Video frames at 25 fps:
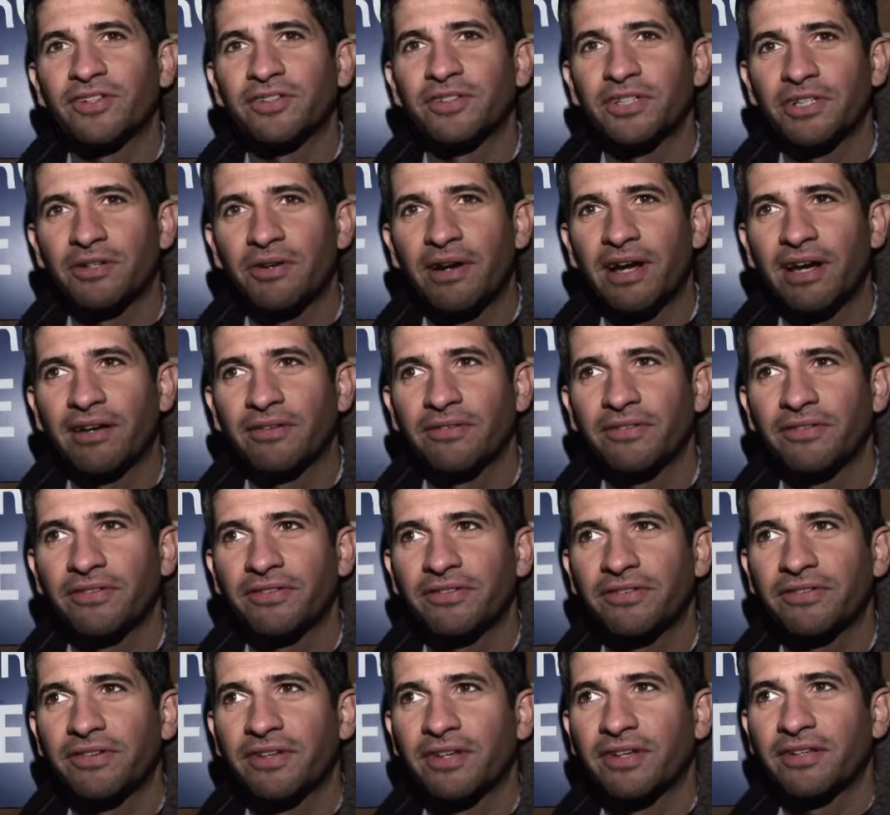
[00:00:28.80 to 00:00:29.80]
on the ground
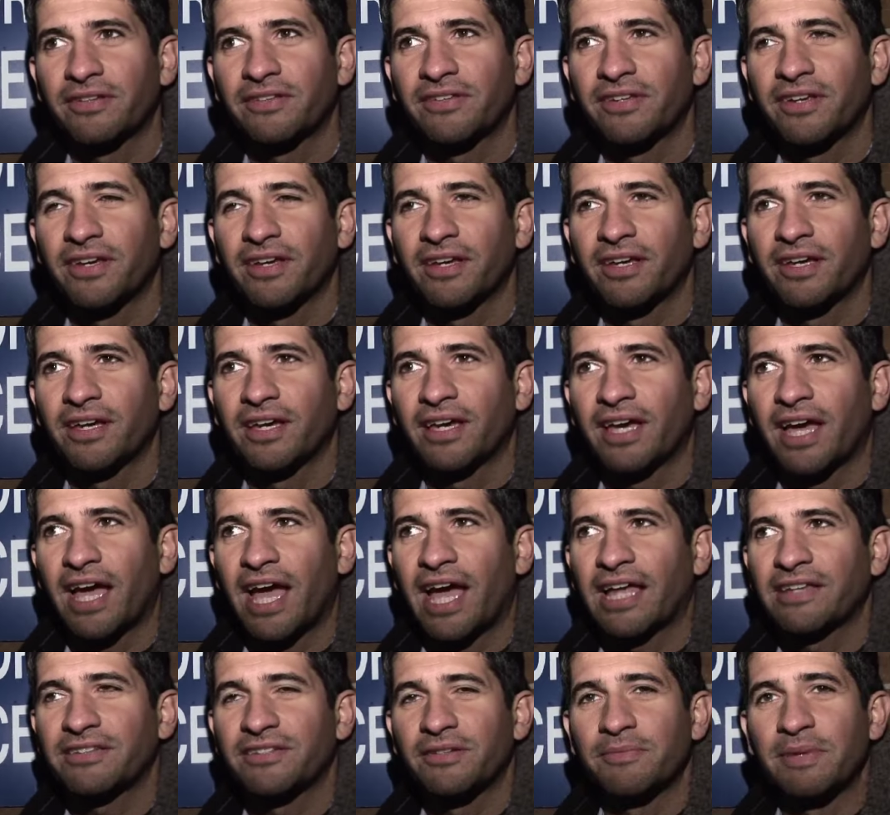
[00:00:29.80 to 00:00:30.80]
that uh,
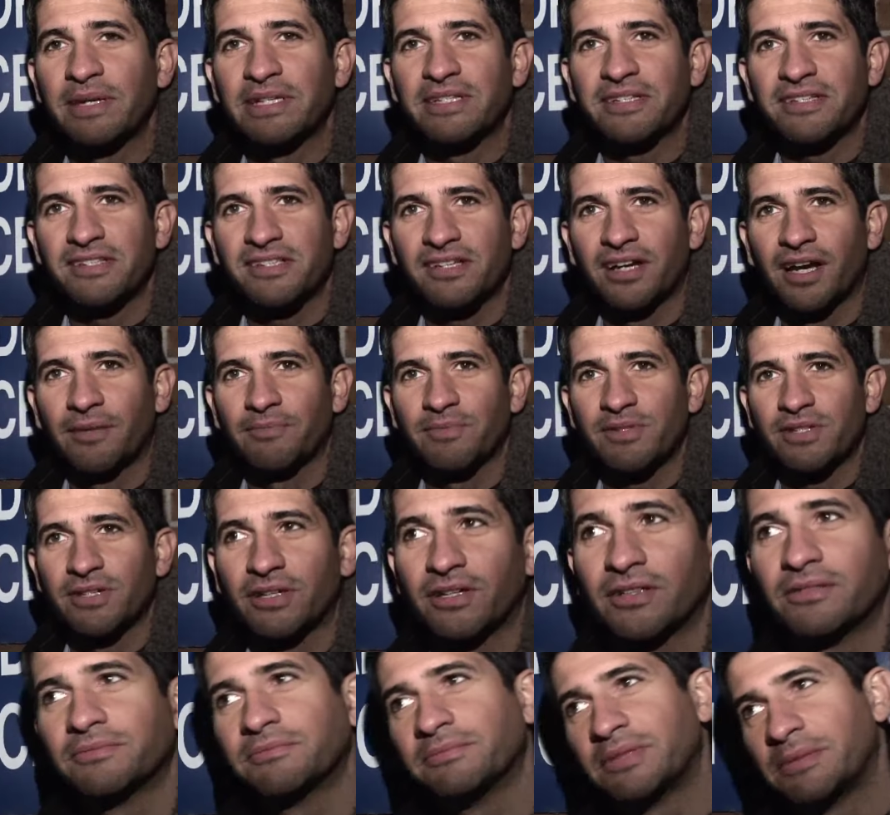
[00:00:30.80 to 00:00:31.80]
had to meet its time
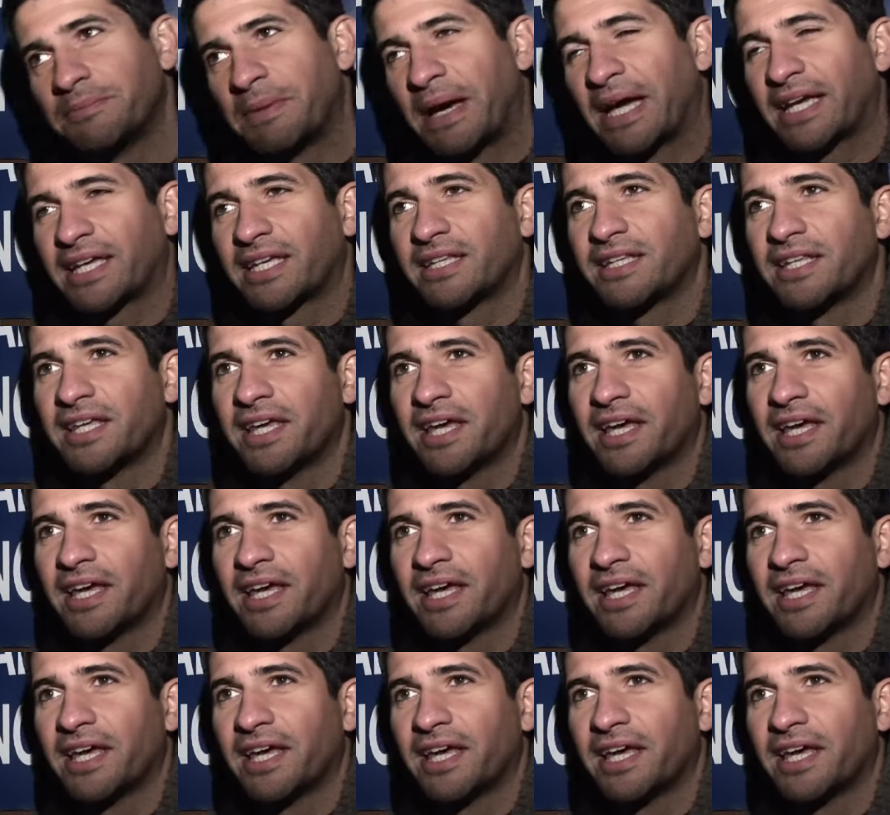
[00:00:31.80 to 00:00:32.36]
slot and be back in the